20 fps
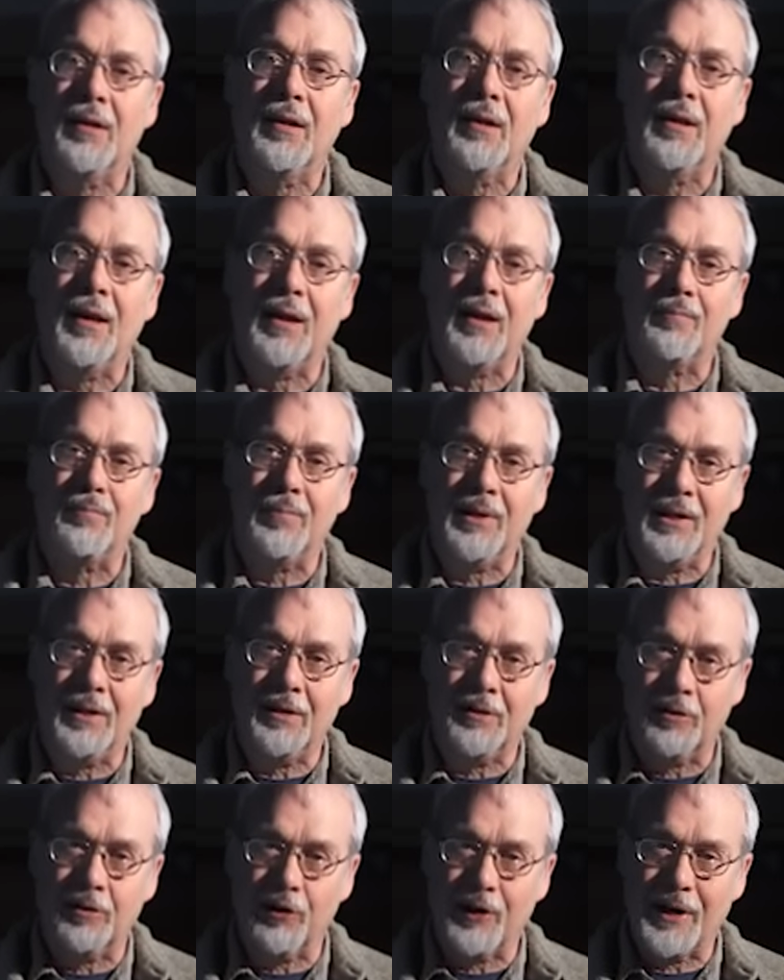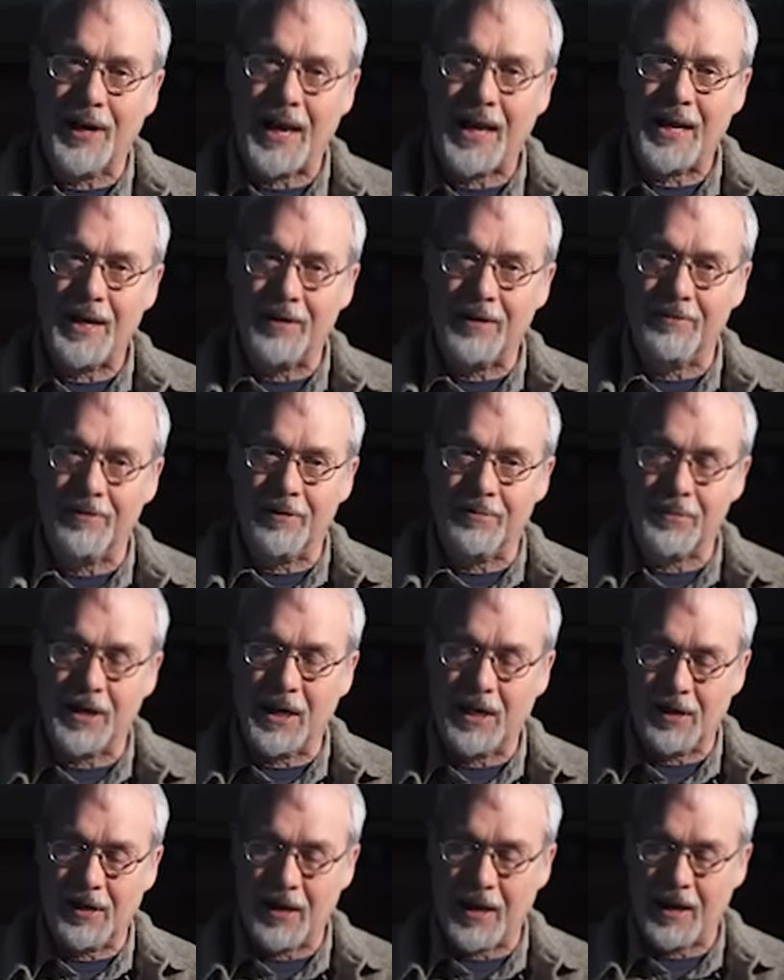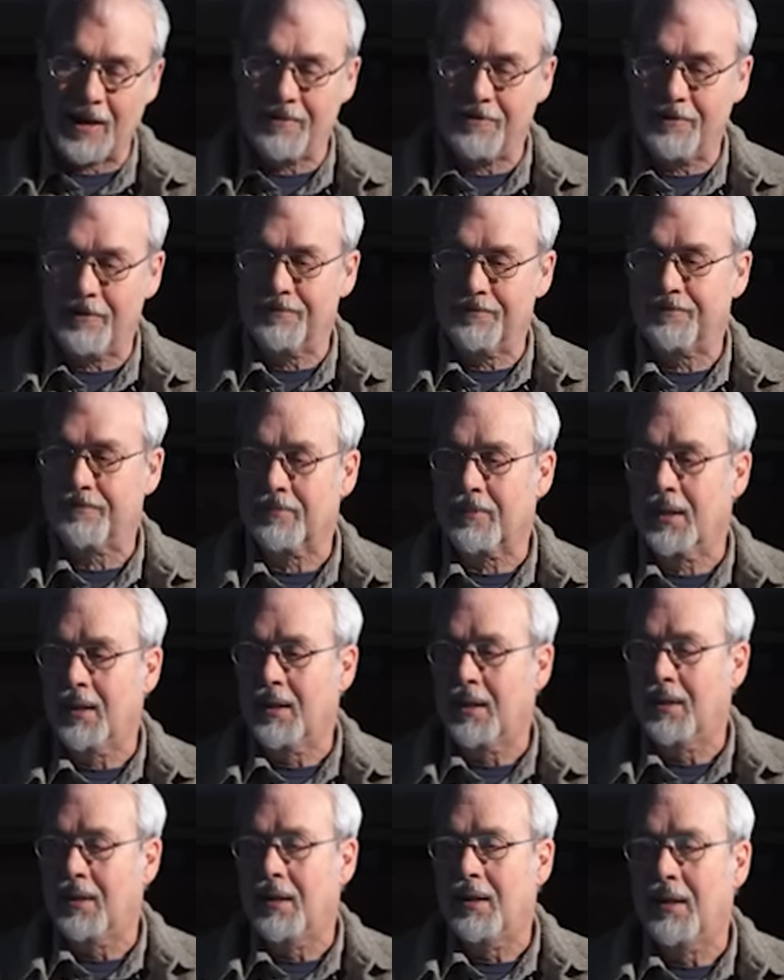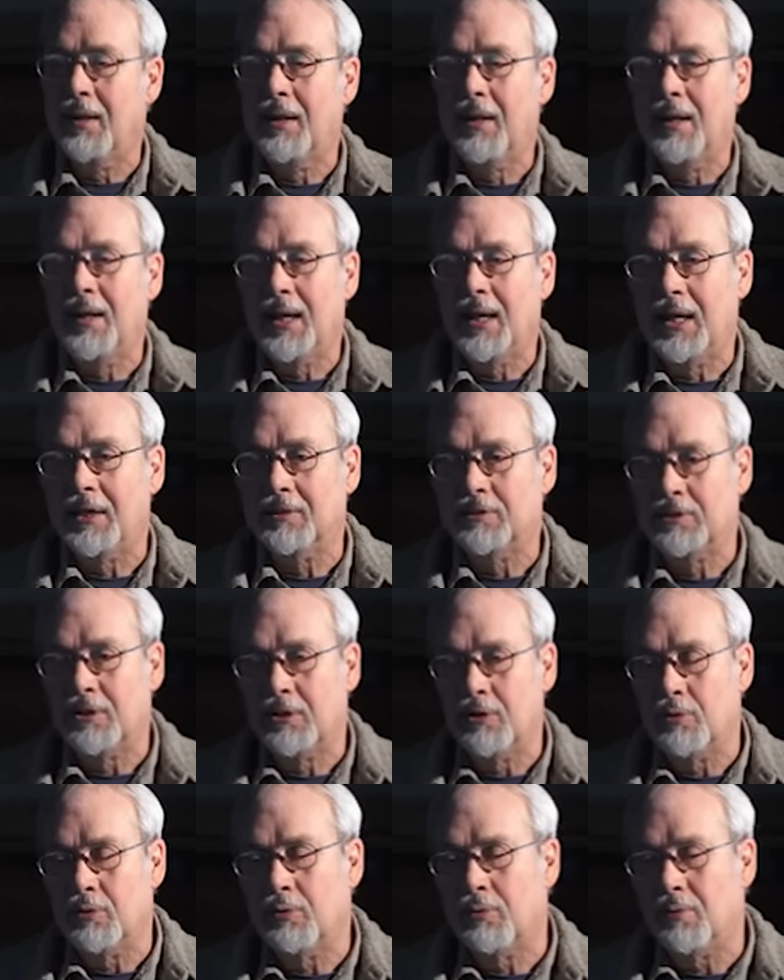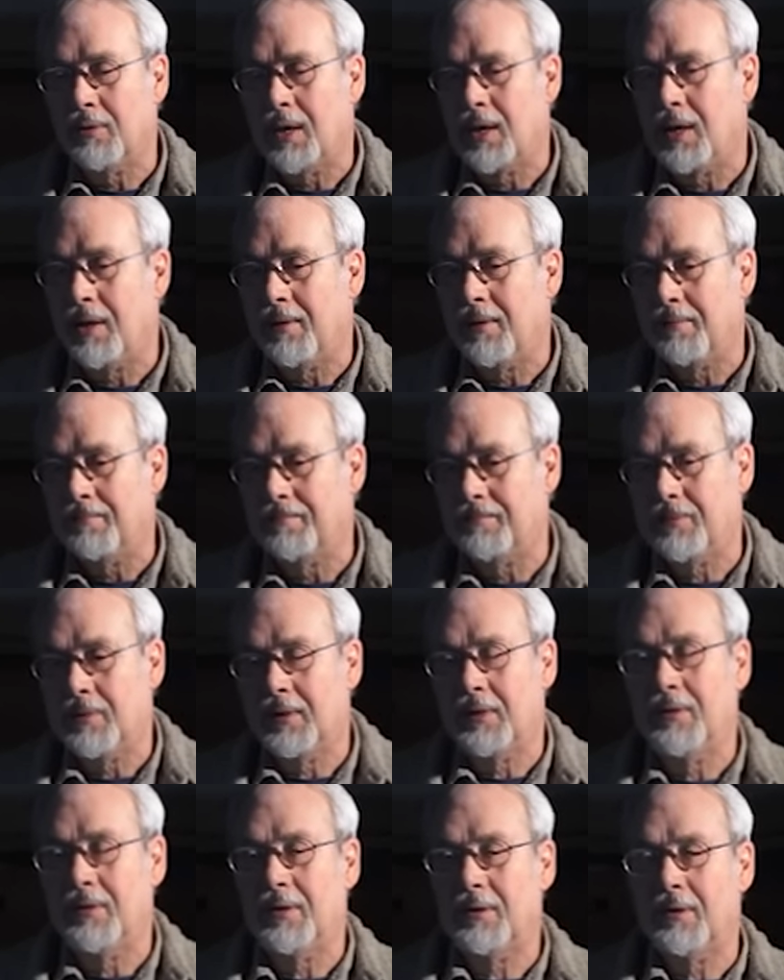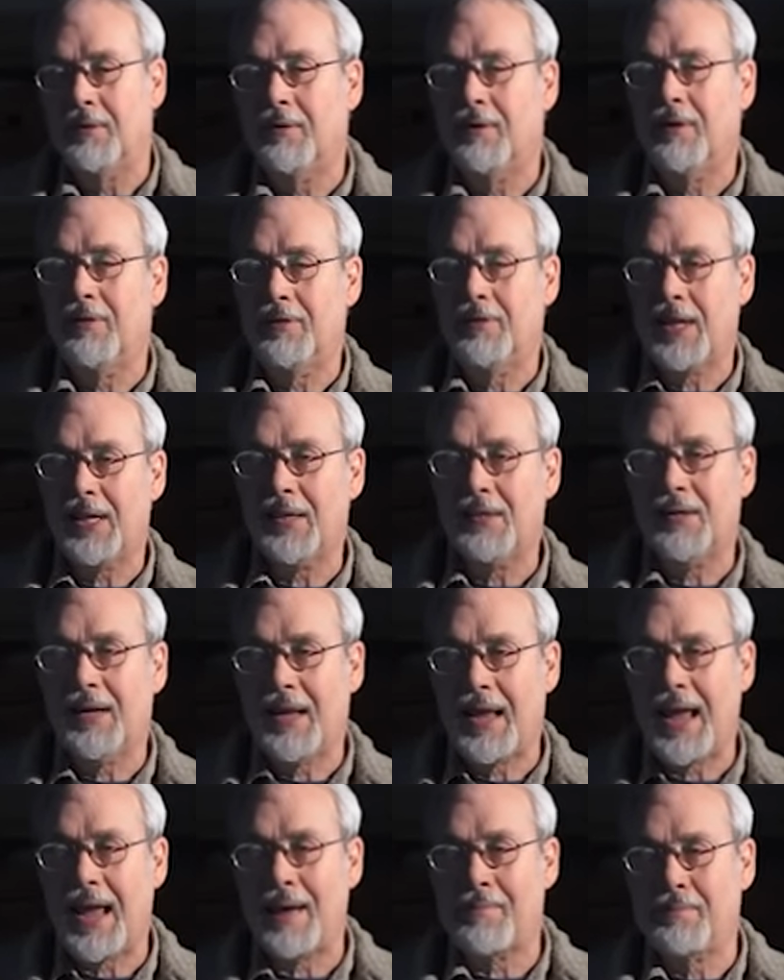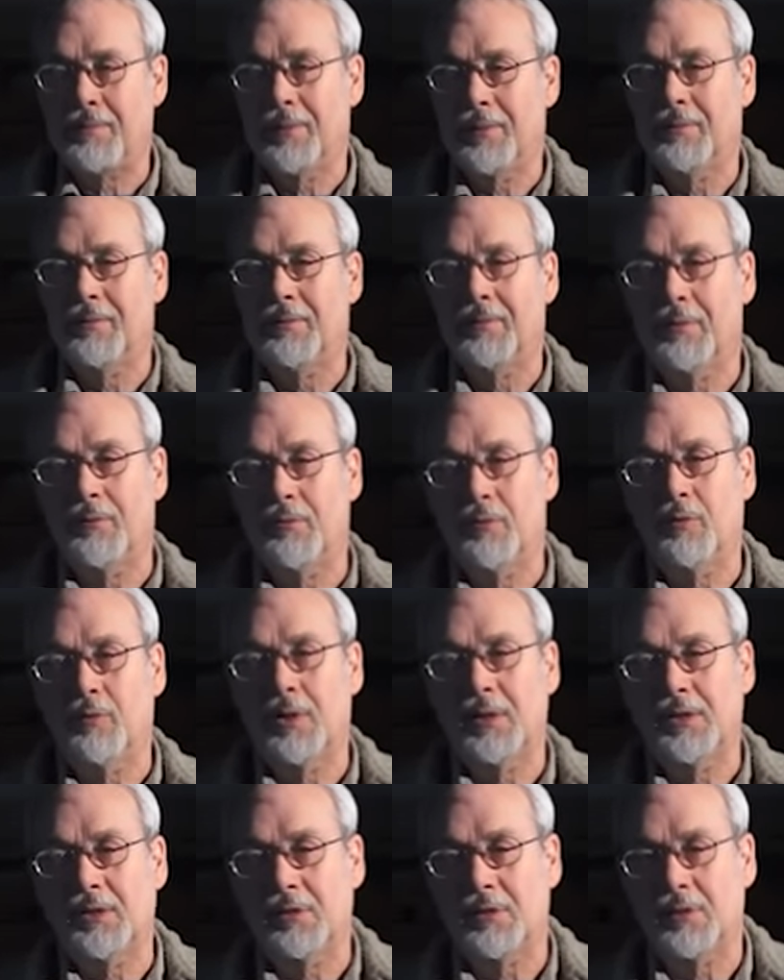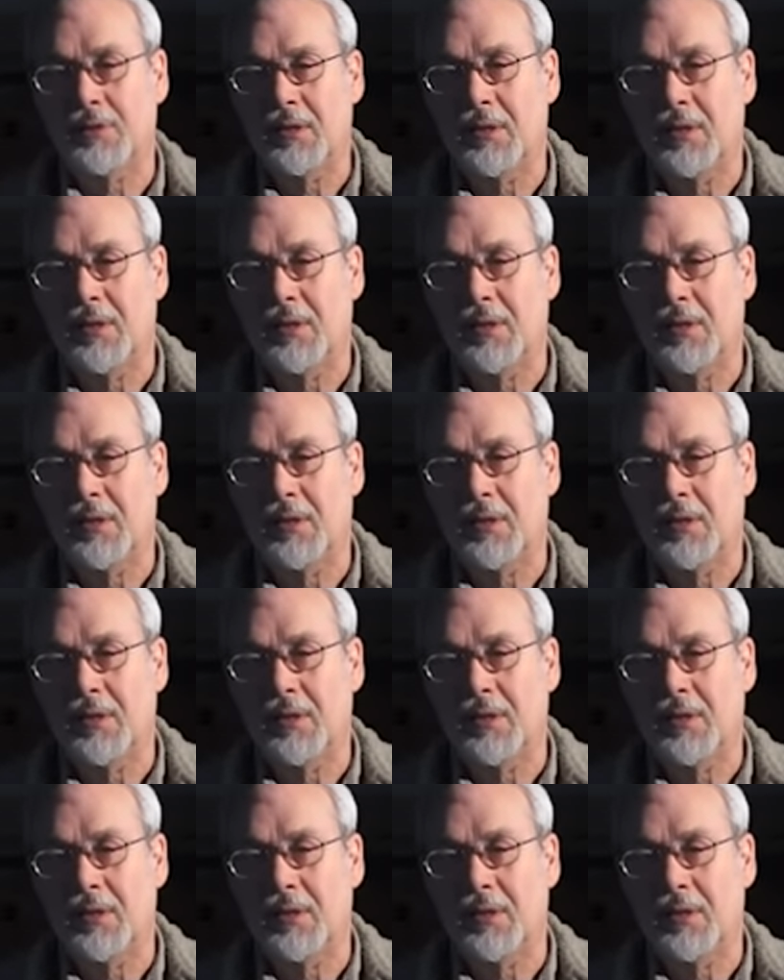and being creative in my life. And so the thing that happened was,